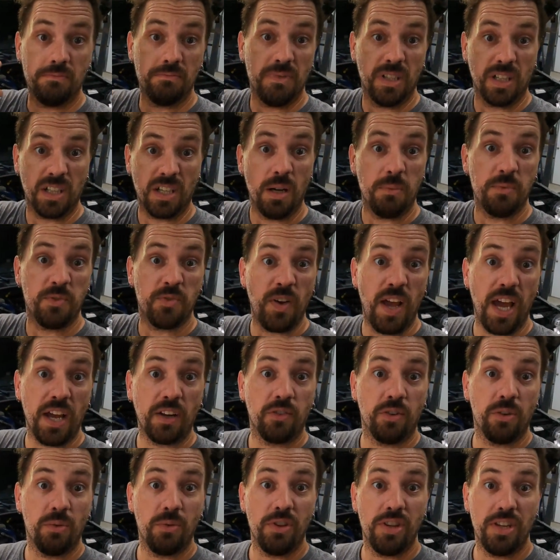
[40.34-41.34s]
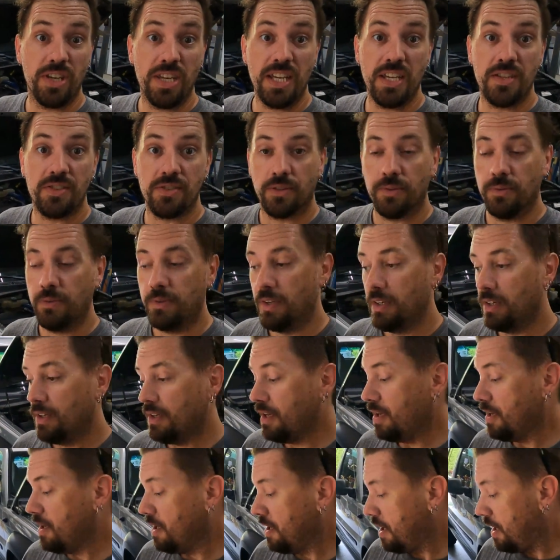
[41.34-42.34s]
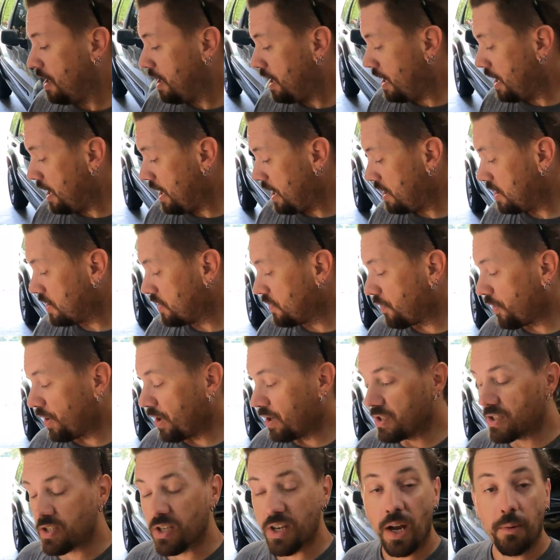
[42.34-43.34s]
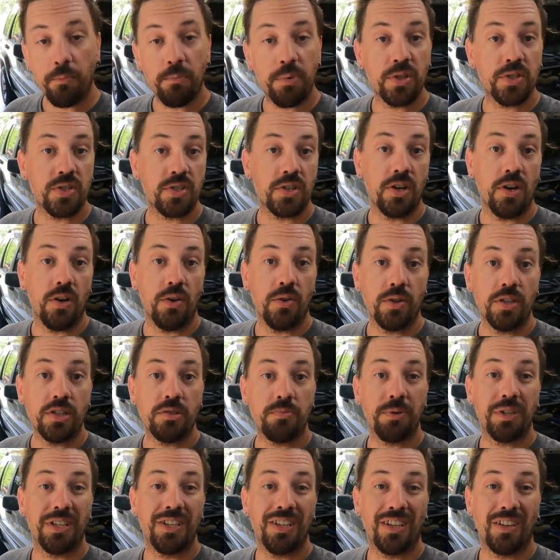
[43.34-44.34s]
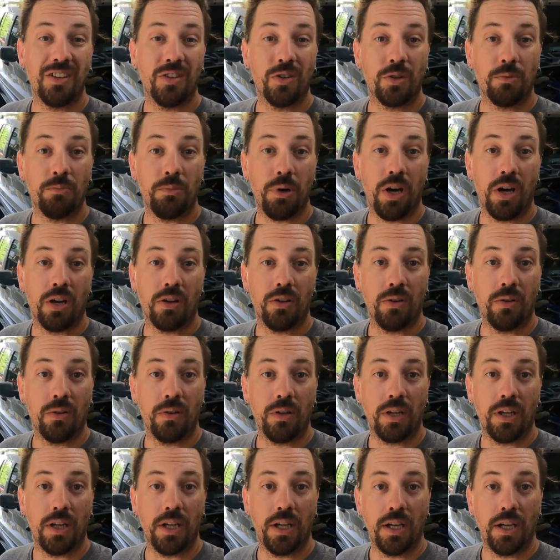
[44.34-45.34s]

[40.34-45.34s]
it comes factory with a diesel. As far as numbers go, this particular model